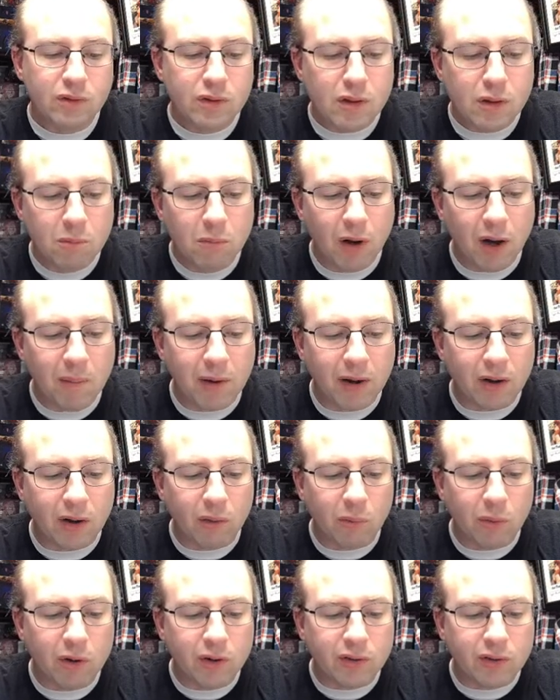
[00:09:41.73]
But I'm not going to.
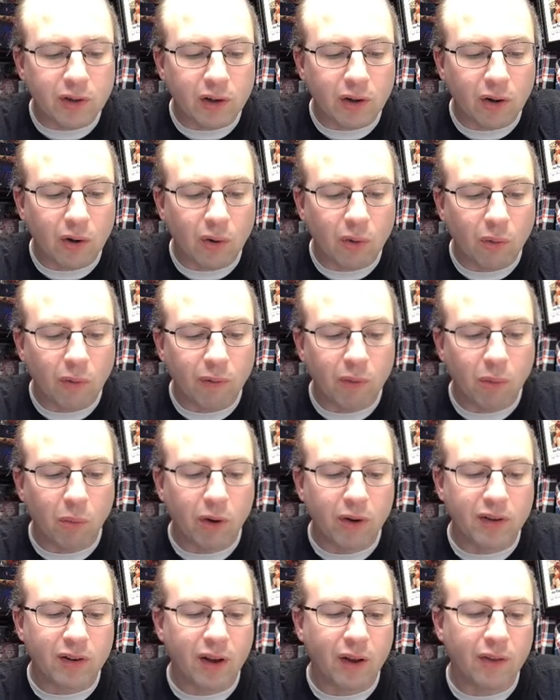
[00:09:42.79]
We're just going to go over
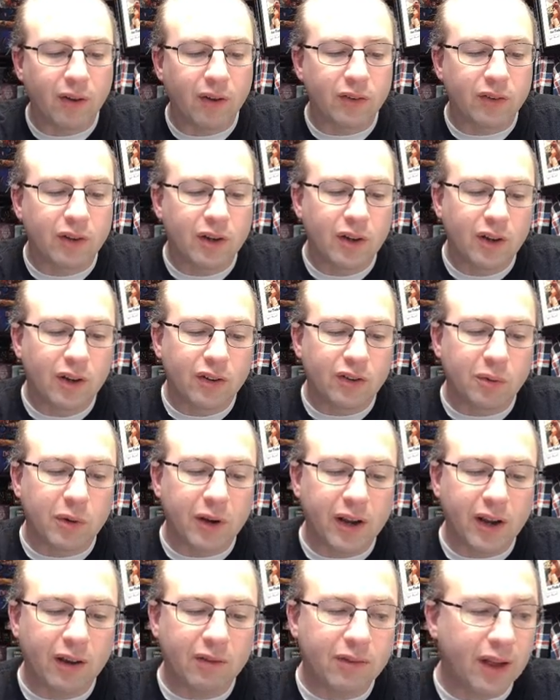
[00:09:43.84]
once on this. So we
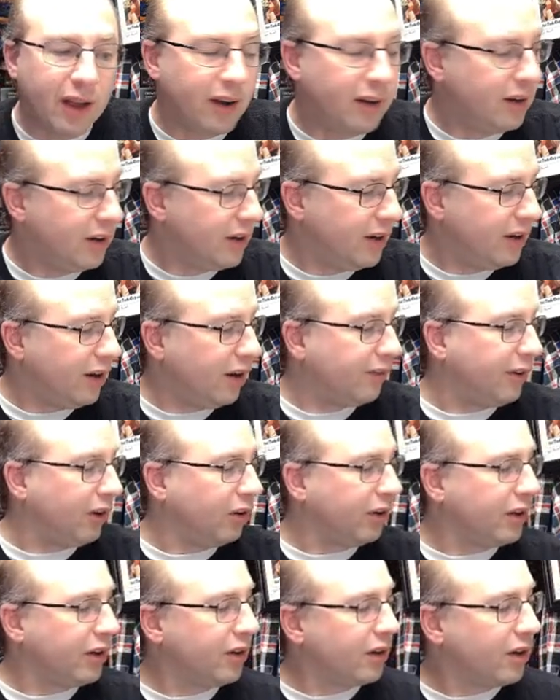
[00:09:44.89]
have that. Now if I
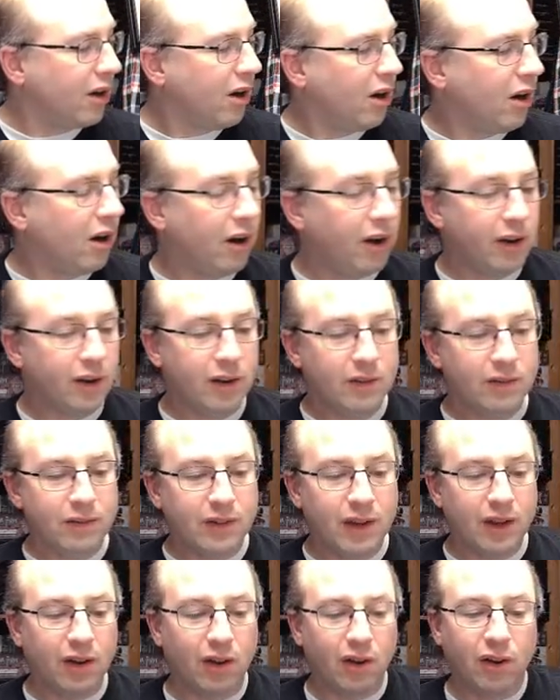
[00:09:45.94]
look at her card,
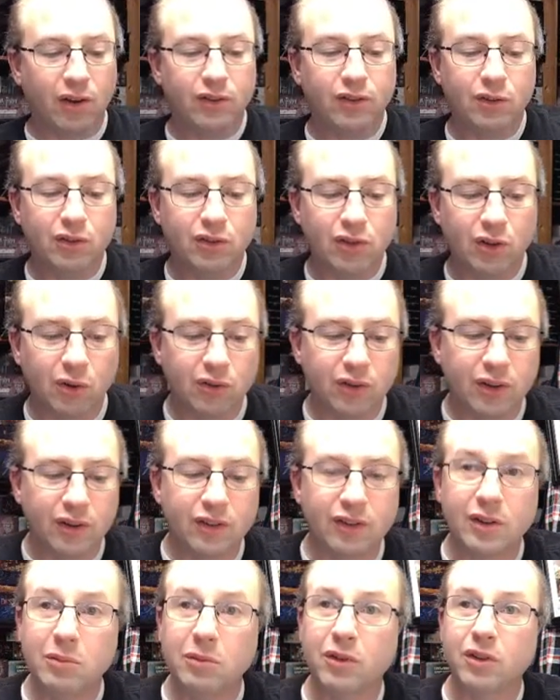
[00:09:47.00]
it also shows it
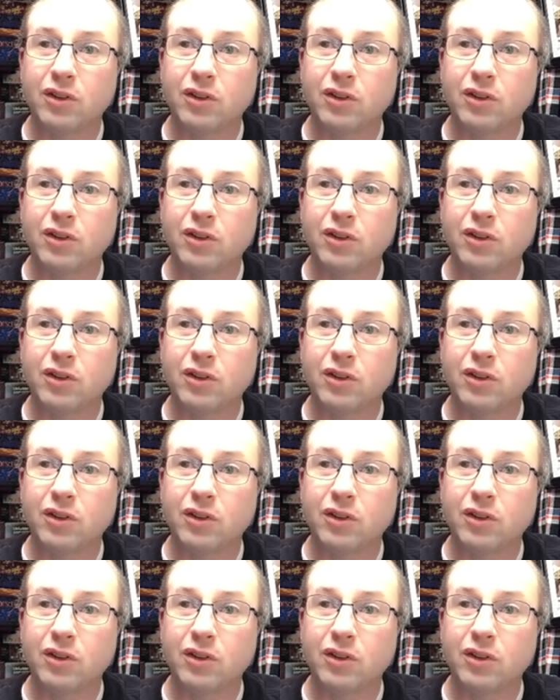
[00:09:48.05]
seems